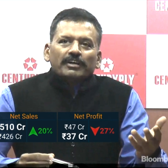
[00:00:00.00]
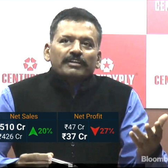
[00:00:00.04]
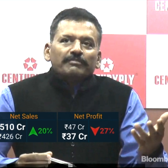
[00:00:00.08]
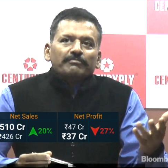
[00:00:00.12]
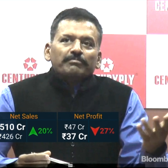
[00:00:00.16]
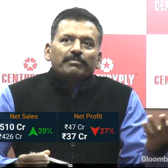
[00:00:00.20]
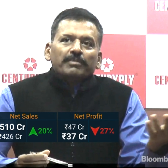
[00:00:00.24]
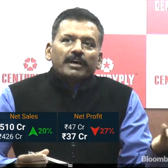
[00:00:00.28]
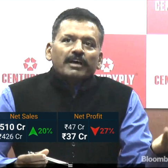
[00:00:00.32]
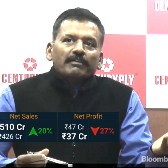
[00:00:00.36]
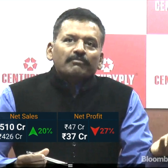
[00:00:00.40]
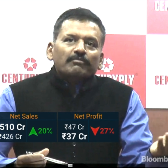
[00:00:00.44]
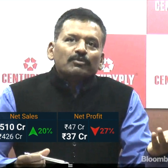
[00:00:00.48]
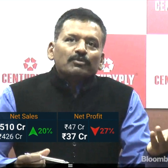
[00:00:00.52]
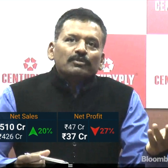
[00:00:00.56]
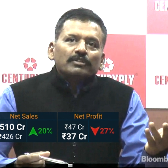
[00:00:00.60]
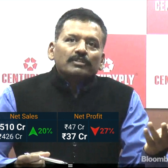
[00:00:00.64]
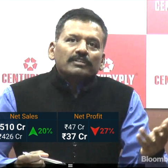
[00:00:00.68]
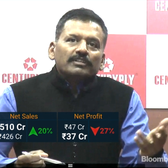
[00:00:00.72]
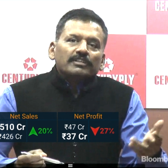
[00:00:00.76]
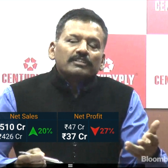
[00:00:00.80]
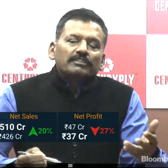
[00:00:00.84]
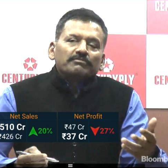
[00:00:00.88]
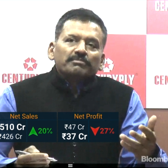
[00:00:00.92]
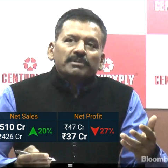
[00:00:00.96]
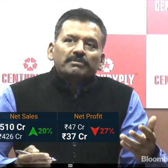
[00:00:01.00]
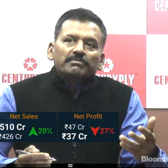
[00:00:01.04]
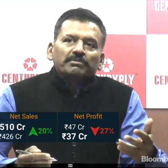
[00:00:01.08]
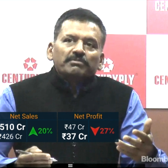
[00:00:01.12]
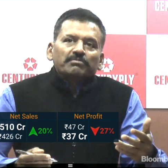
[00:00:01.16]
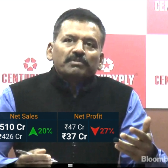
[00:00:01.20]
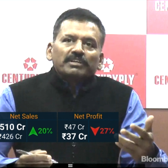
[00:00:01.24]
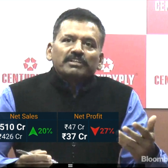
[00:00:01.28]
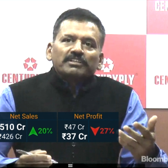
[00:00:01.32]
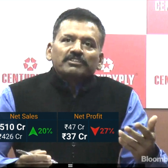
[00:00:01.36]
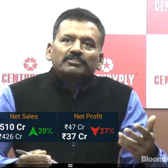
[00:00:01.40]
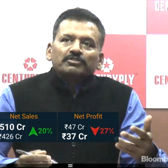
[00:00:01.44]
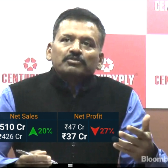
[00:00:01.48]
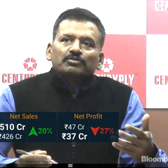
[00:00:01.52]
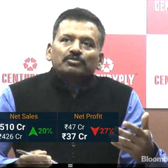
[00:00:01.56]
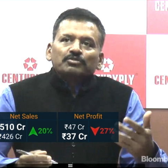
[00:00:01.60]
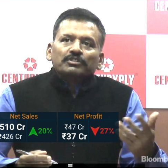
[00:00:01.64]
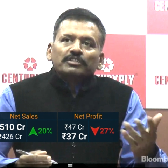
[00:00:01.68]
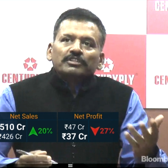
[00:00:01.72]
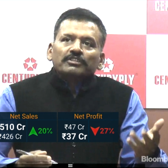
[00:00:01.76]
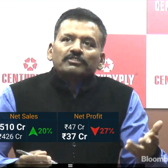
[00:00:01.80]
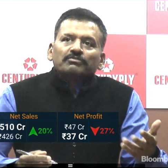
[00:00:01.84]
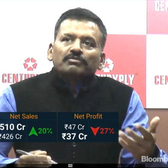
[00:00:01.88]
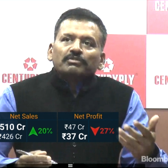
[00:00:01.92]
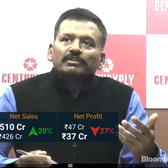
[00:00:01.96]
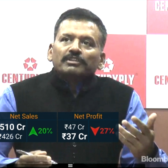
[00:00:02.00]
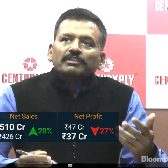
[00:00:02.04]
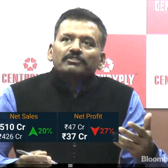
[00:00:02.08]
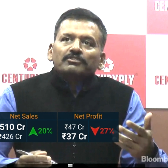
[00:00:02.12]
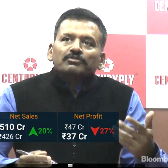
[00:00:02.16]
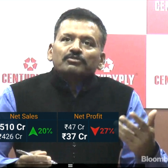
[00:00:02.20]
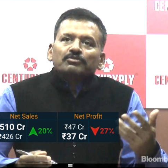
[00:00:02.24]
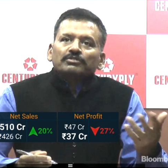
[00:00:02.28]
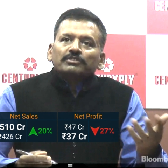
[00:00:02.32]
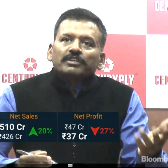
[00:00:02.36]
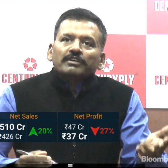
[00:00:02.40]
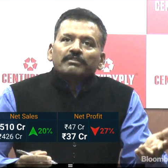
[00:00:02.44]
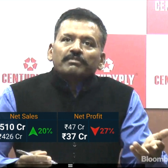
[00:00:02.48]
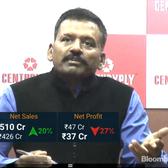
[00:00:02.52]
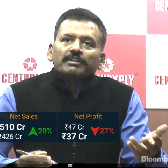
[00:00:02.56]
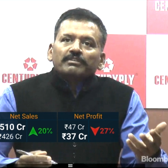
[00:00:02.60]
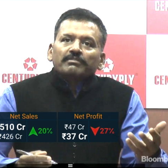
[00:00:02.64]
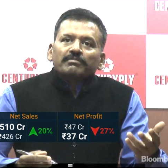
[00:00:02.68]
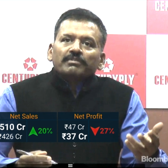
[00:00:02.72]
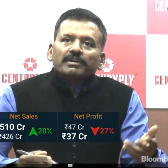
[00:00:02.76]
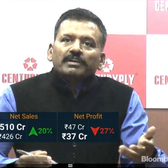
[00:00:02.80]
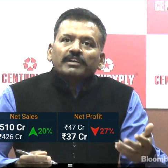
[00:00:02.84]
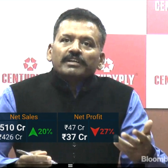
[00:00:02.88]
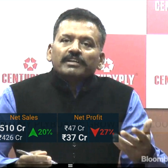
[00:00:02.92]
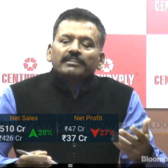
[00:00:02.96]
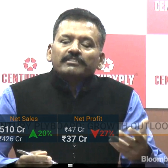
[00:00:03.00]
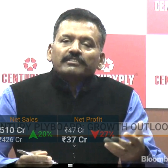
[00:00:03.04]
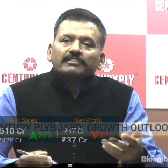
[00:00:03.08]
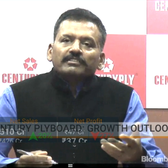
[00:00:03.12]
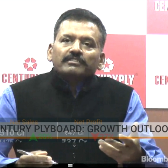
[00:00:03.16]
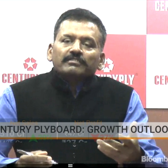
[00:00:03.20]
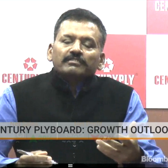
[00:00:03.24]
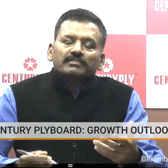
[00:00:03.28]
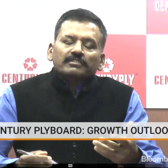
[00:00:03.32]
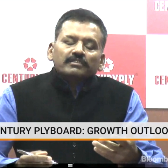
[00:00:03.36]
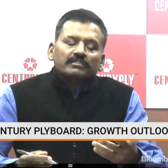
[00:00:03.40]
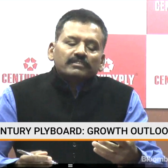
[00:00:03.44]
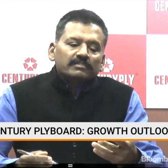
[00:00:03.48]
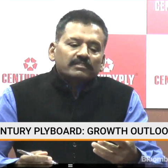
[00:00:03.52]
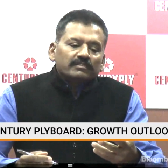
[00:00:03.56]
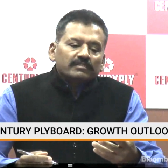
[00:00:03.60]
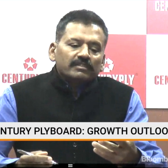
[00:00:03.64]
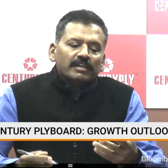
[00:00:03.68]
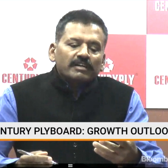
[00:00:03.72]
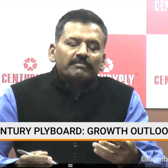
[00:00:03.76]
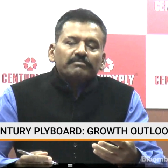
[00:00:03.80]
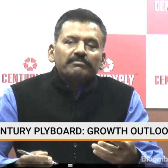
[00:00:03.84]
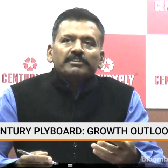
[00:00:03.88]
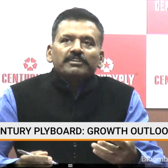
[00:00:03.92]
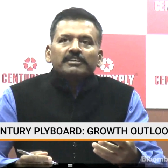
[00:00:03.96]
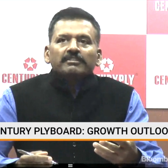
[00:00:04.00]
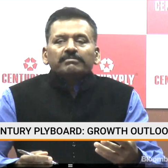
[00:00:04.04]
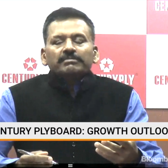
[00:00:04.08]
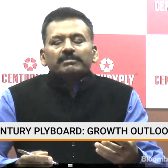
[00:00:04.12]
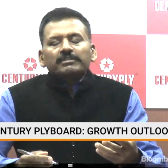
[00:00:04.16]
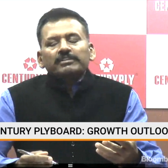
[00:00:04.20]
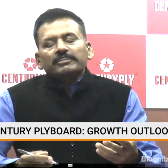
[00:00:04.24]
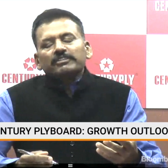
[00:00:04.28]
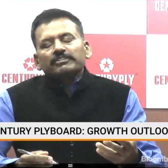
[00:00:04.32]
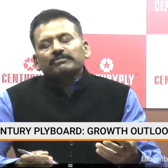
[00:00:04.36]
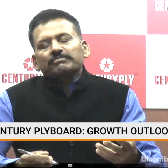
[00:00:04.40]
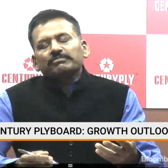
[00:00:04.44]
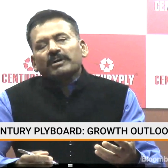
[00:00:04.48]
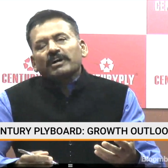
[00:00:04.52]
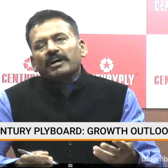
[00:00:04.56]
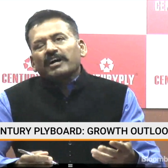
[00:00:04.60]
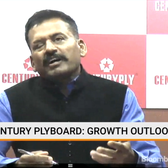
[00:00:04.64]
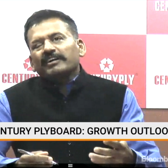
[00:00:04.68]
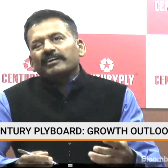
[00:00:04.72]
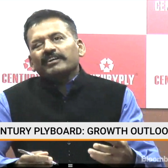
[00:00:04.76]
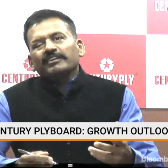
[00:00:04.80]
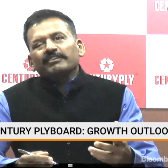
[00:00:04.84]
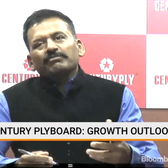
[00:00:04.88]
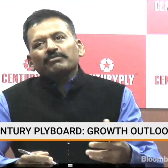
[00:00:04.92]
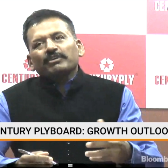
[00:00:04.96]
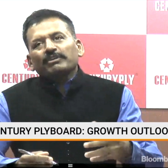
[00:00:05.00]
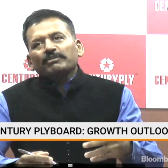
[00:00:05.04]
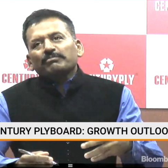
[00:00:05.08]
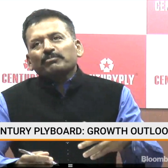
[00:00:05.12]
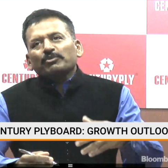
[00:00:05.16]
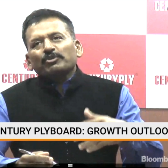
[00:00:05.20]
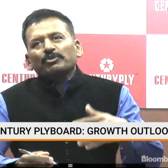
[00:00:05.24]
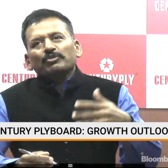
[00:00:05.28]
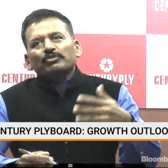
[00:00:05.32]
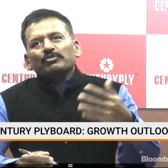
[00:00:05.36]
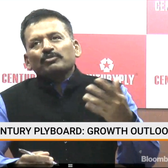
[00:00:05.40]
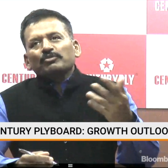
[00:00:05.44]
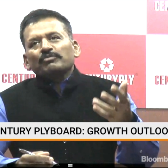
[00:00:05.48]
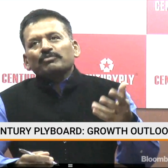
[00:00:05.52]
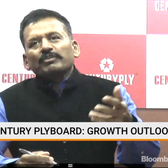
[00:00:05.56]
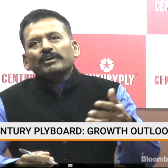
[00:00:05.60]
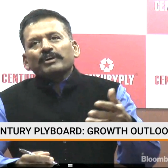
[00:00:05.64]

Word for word: in plywood it is maybe one is to six, one is to seven, whereas in uh, M D F it is hardly one point two